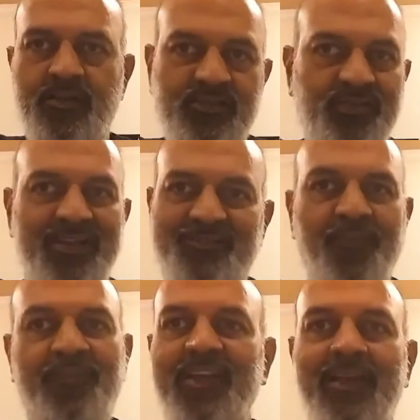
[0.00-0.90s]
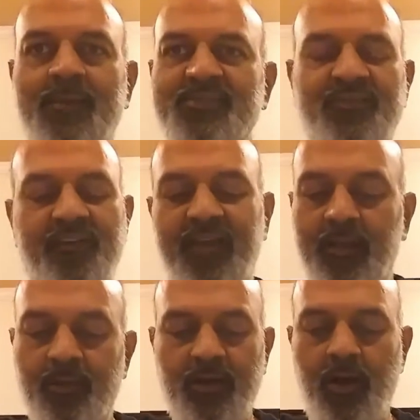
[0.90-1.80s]
So that's 50 grams of
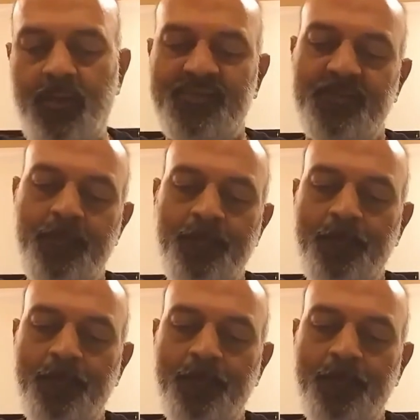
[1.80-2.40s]
available carbs.